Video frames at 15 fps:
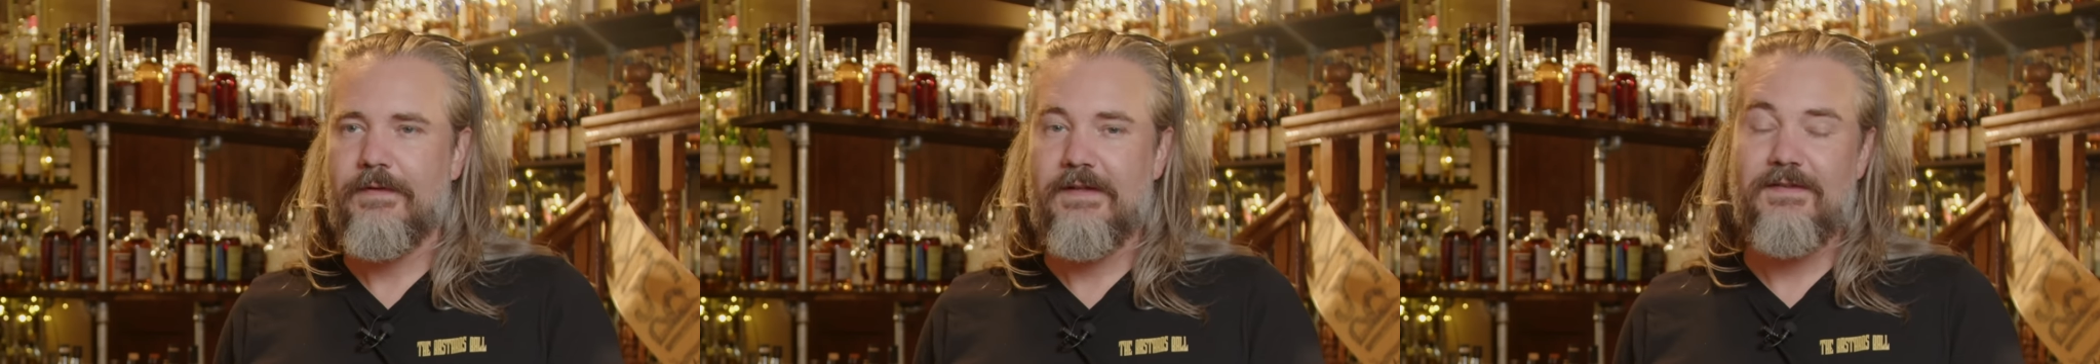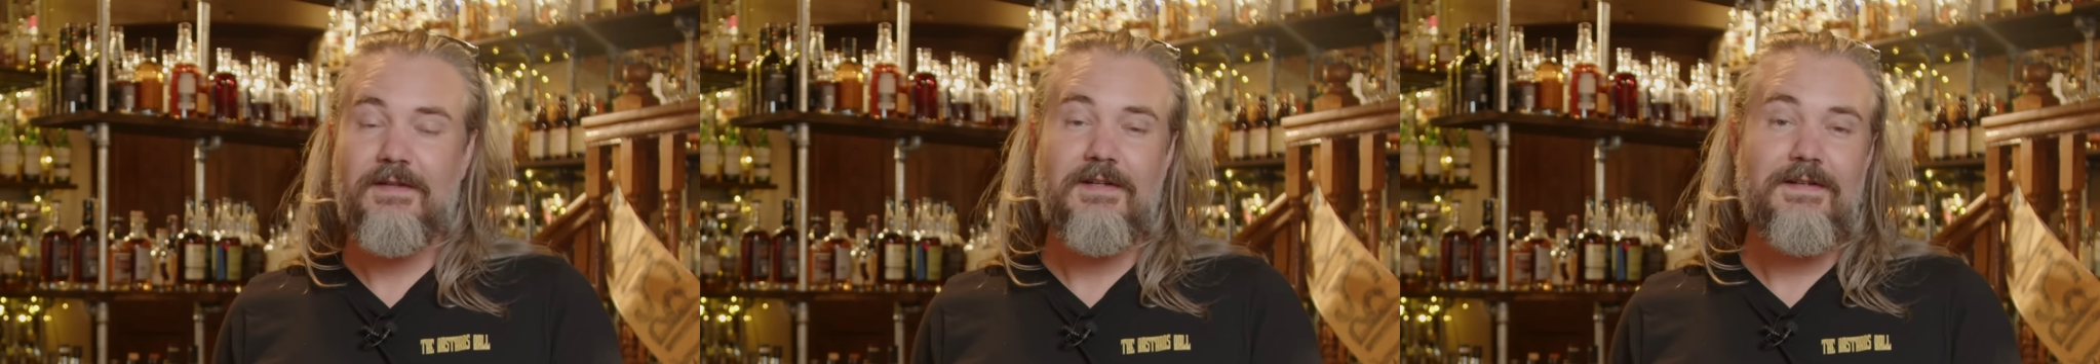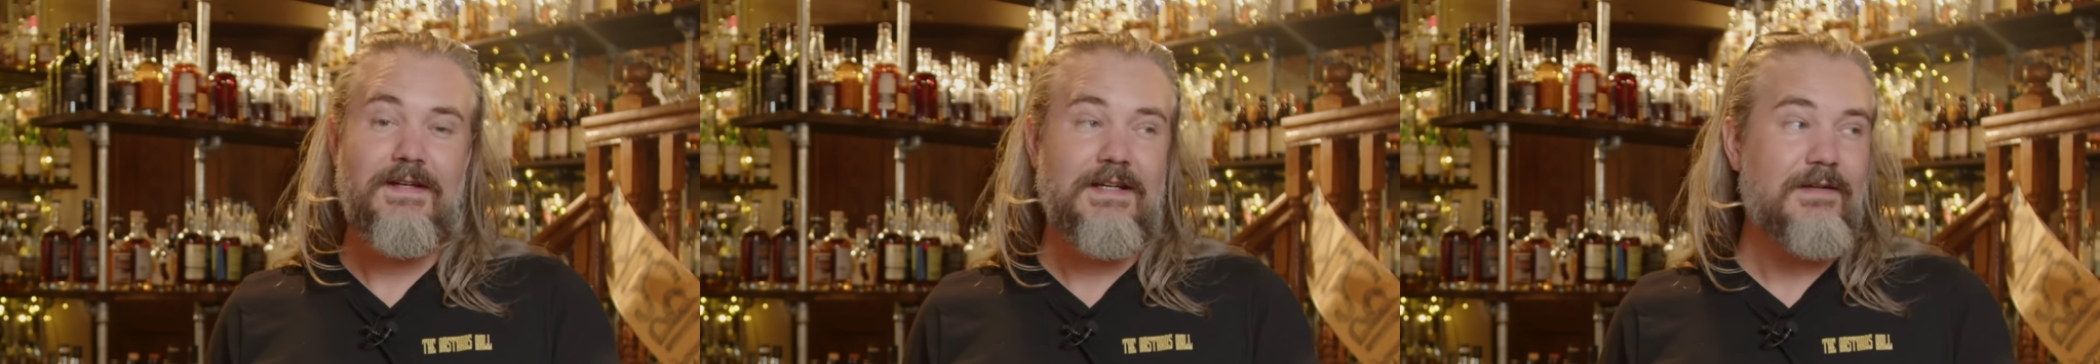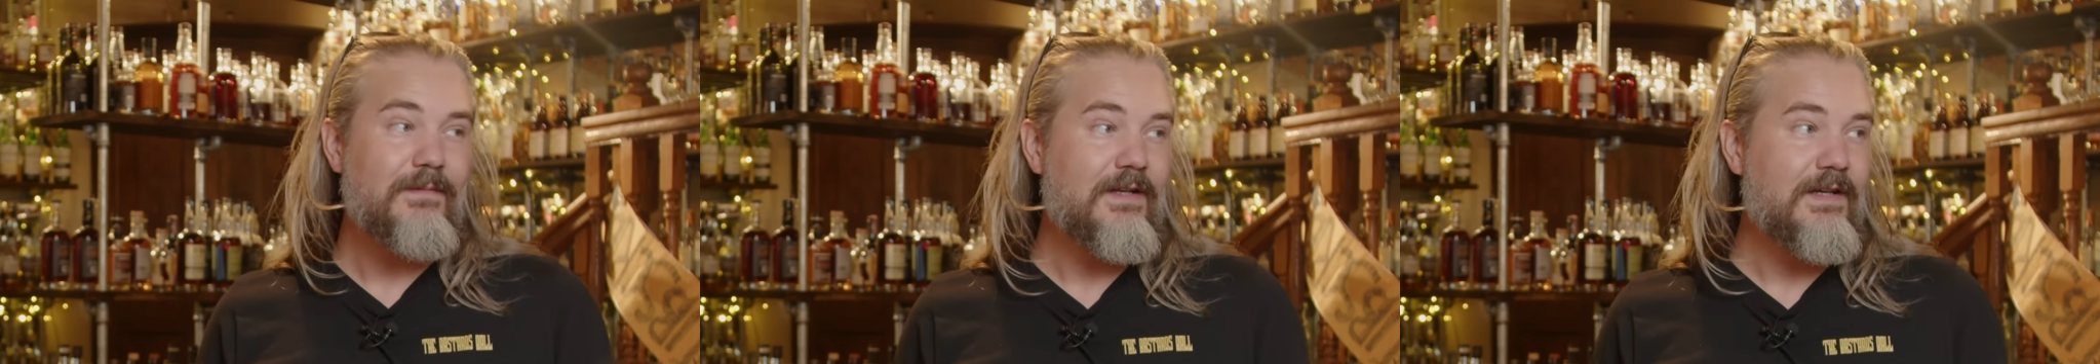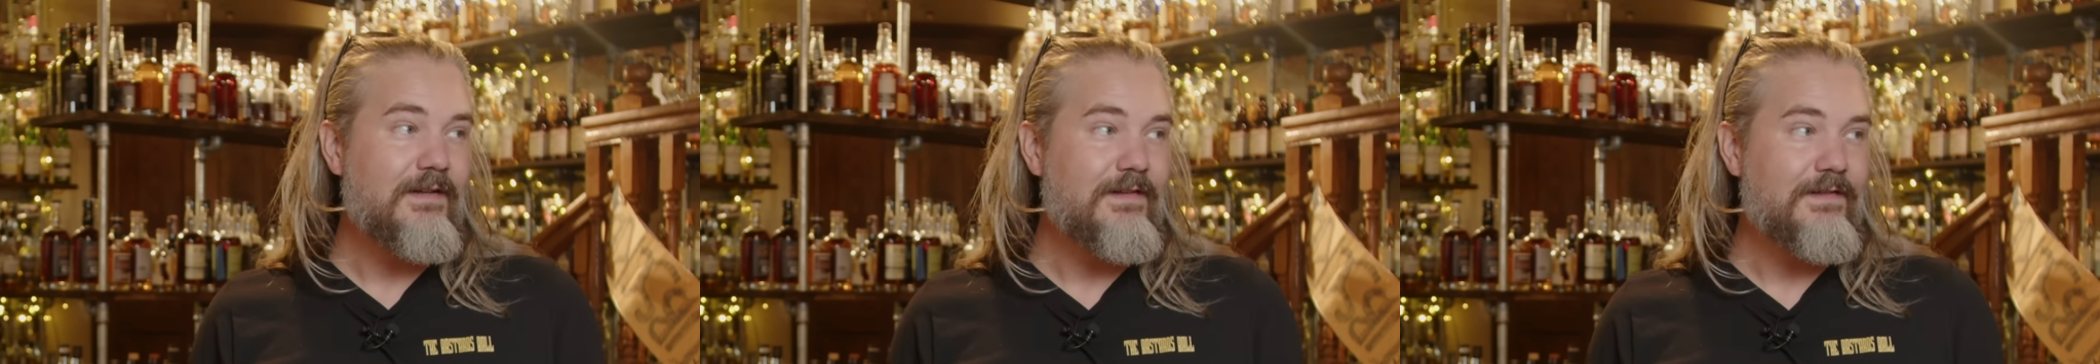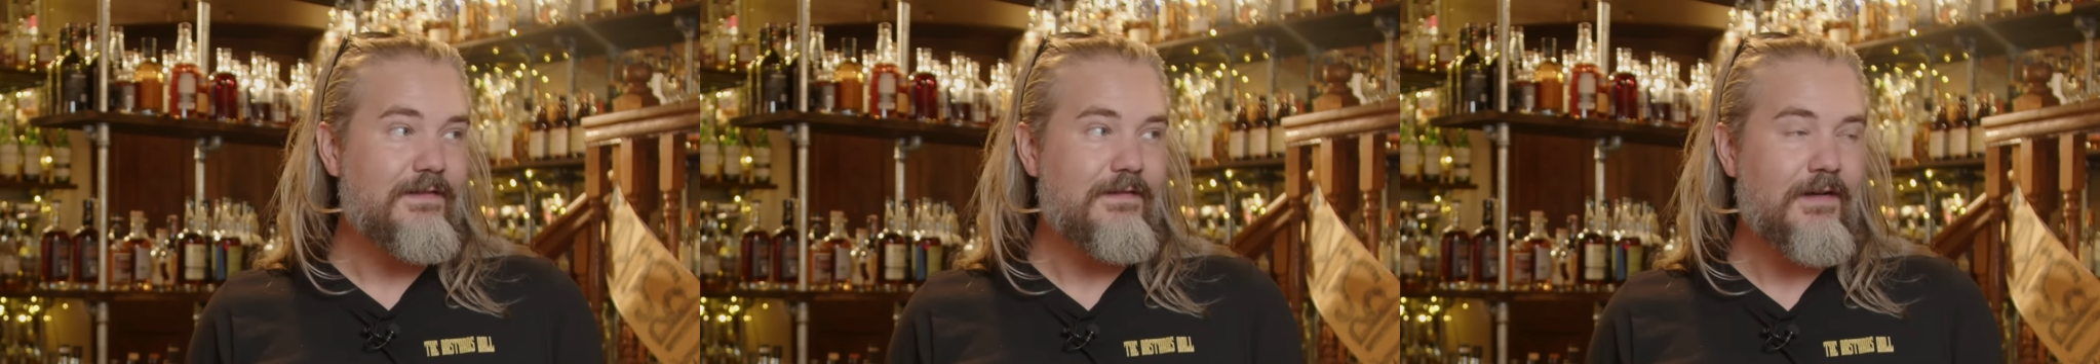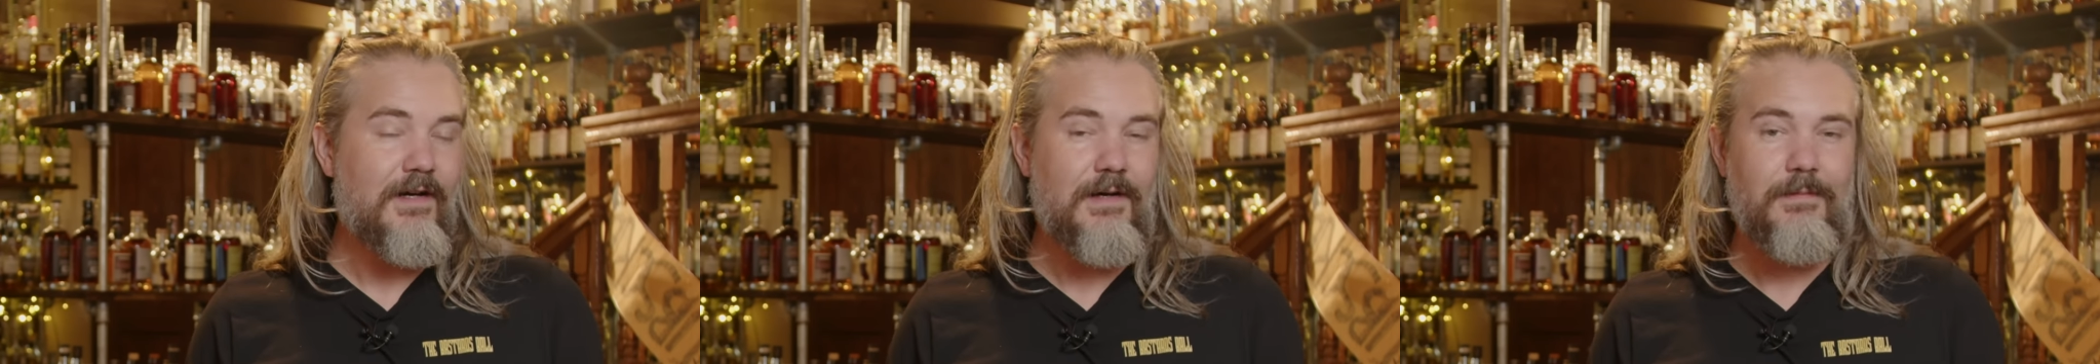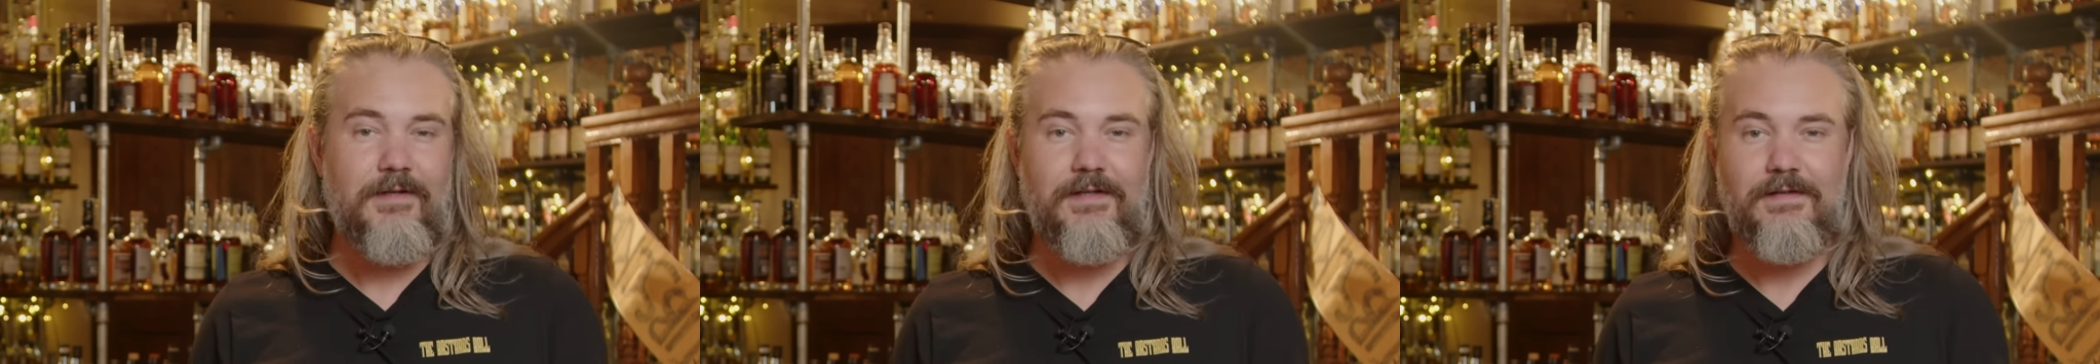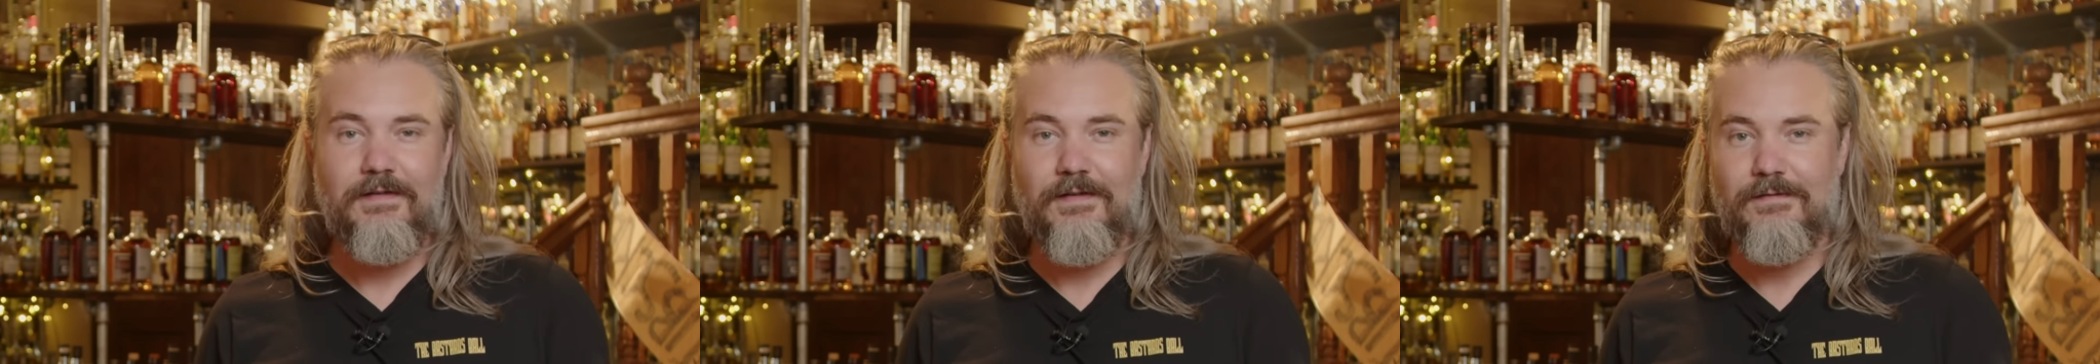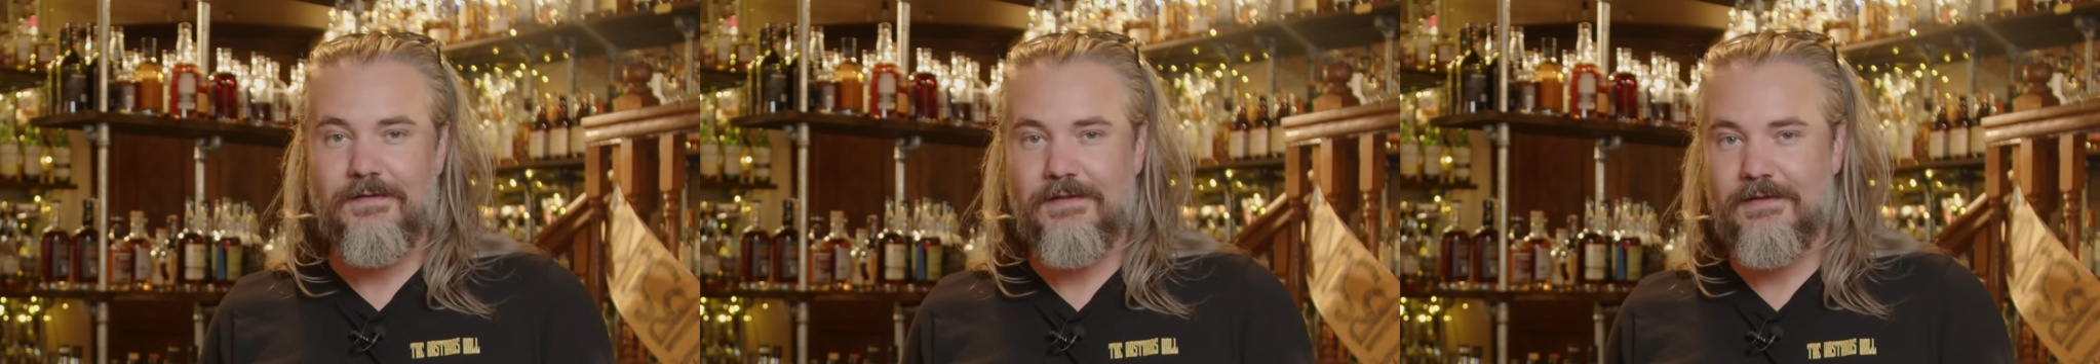He's gonna take a minute. He's
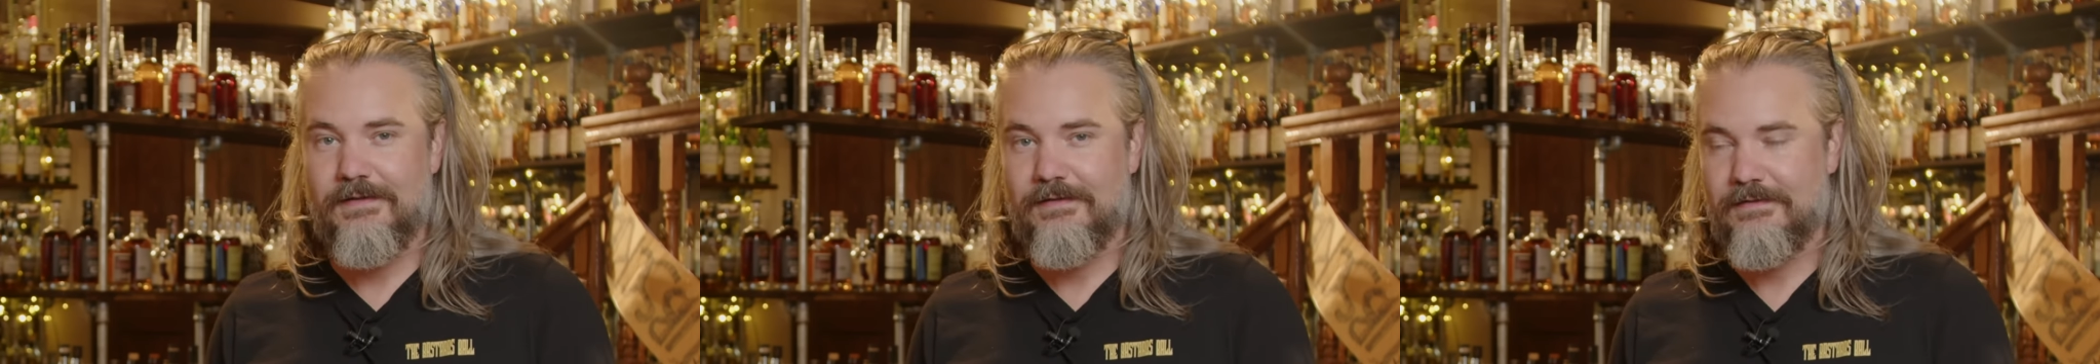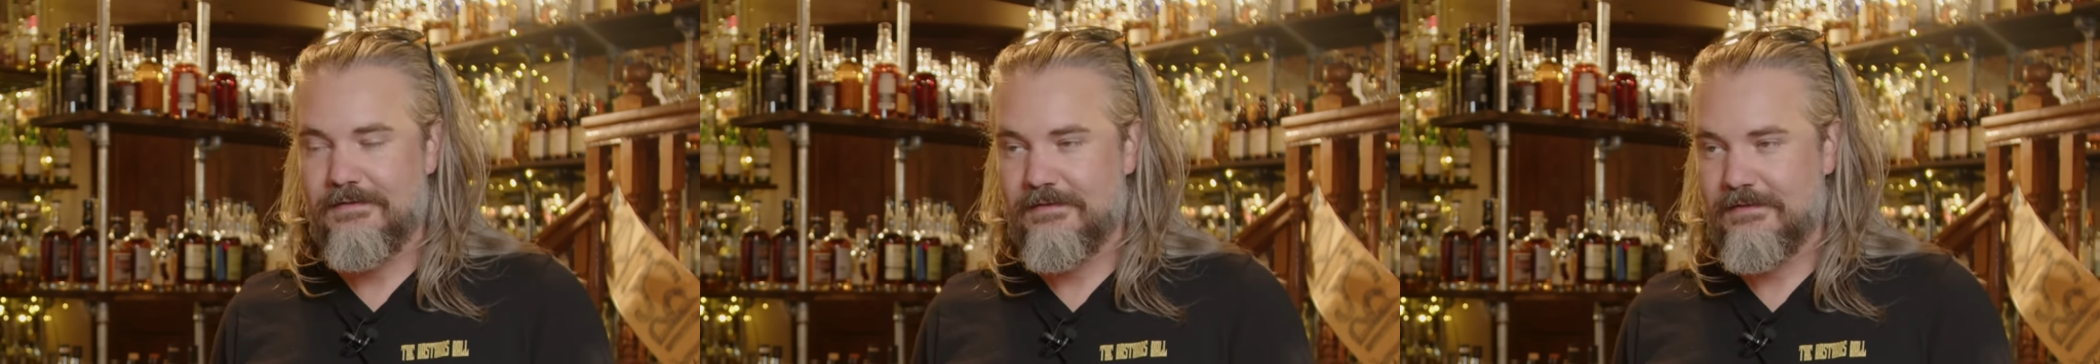hobbling over there.